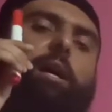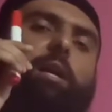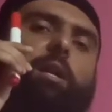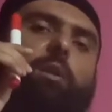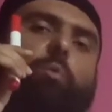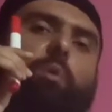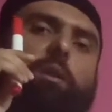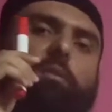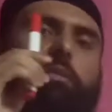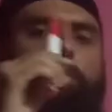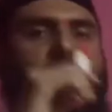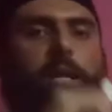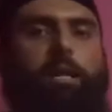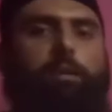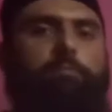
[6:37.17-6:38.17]

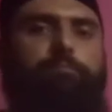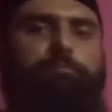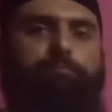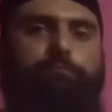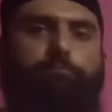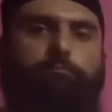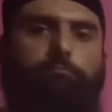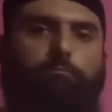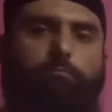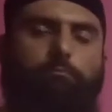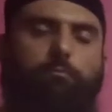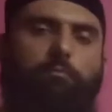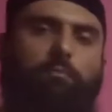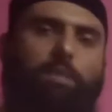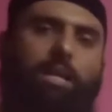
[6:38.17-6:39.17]
reversible.
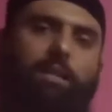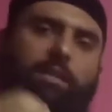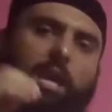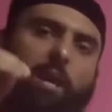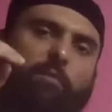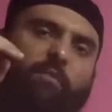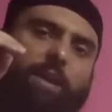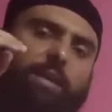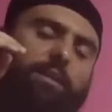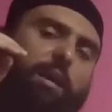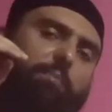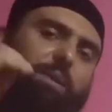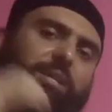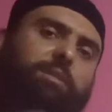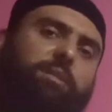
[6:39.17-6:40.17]
The effect
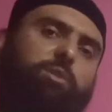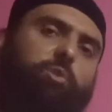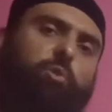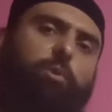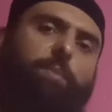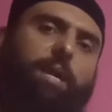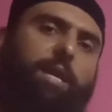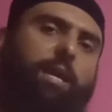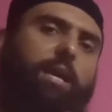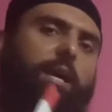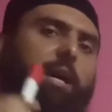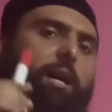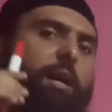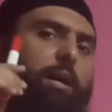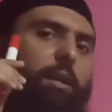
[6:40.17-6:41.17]
of agent should be
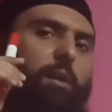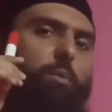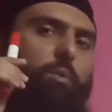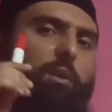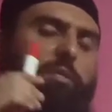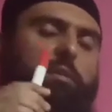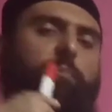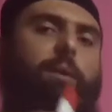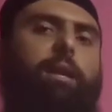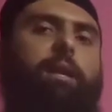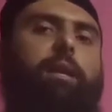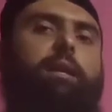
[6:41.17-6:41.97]
reversible.